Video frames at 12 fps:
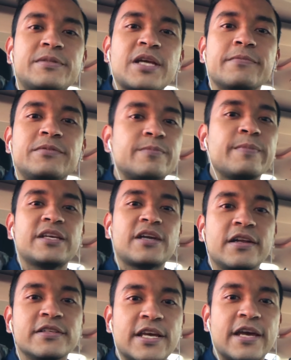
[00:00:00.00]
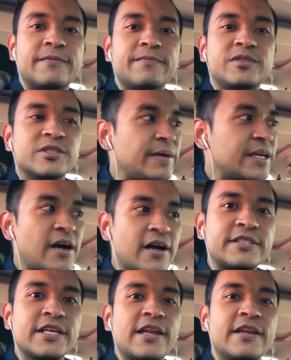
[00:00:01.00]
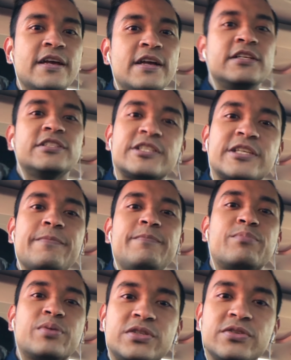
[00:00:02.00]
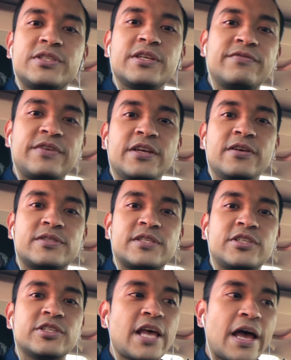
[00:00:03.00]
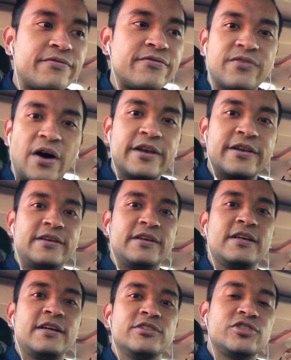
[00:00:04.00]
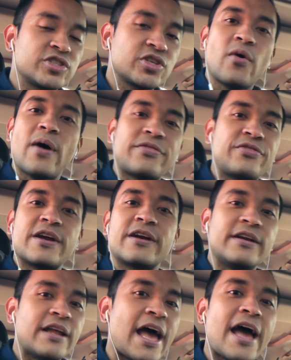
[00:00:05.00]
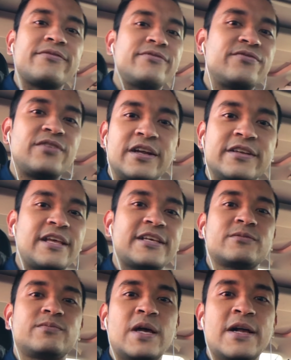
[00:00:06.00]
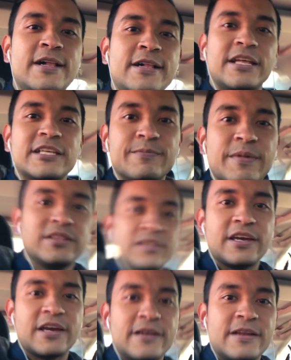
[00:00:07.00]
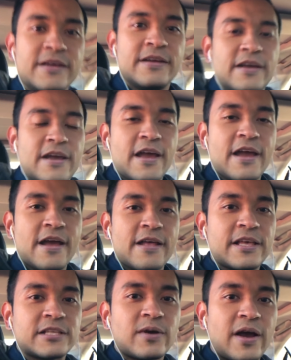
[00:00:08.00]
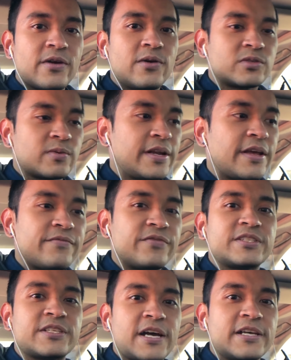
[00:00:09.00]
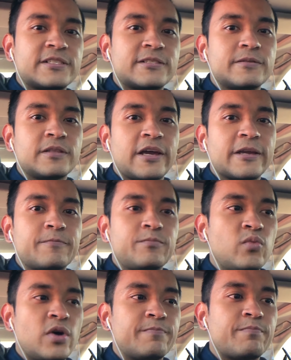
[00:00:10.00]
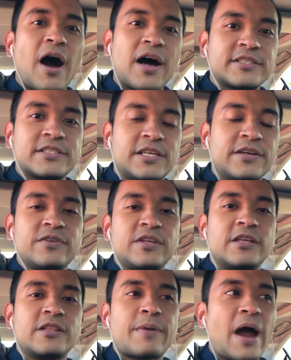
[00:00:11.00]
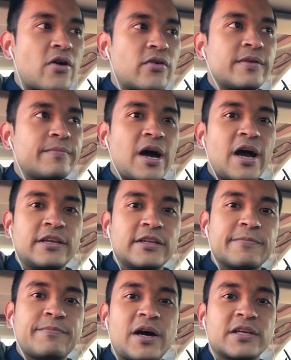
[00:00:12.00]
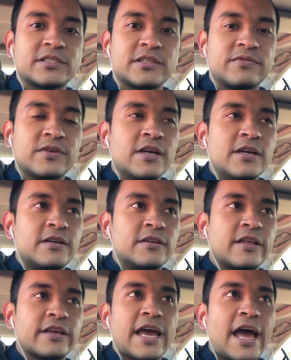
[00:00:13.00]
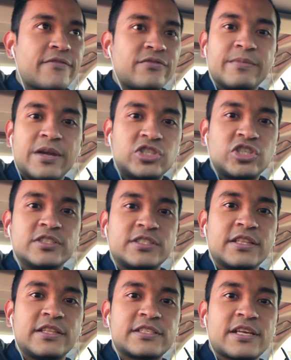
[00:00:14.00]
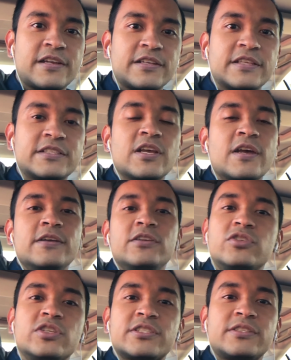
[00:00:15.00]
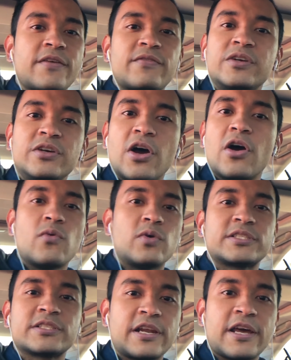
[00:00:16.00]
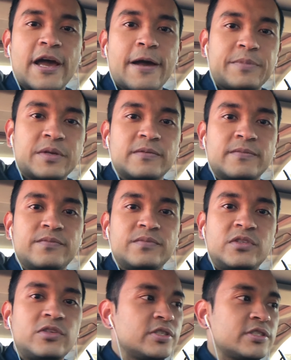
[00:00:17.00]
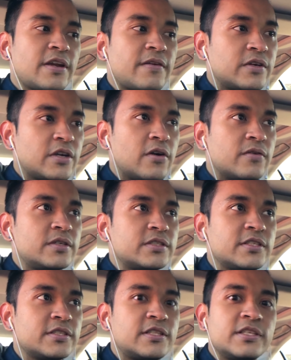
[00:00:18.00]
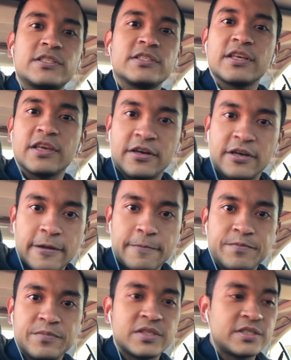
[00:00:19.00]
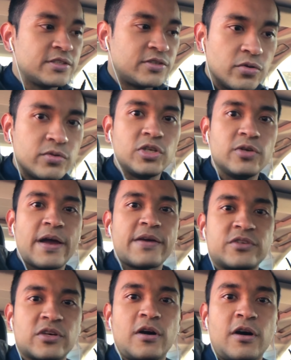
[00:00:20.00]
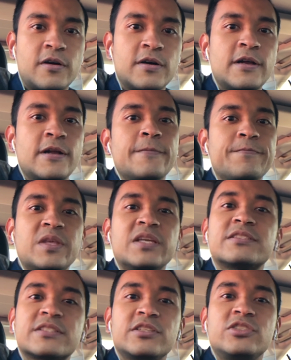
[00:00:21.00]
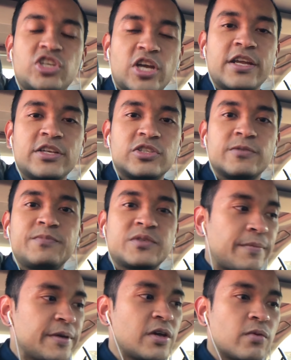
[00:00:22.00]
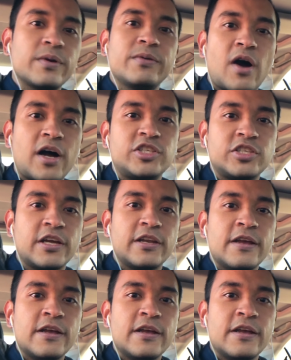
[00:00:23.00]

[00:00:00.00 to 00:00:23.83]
time, just make content. Just make content. Just keep producing videos and just have fun. Just go out there and have fun. That's mainly it. And that's why I always want to emphasize, like, with positivity, the power of the mind, and the positive, like, affirmations and these kind of things. You just never know what's going to happen. You just never know. This is the internet. This is YouTube, after all. Things can change. Somebody could be watching it.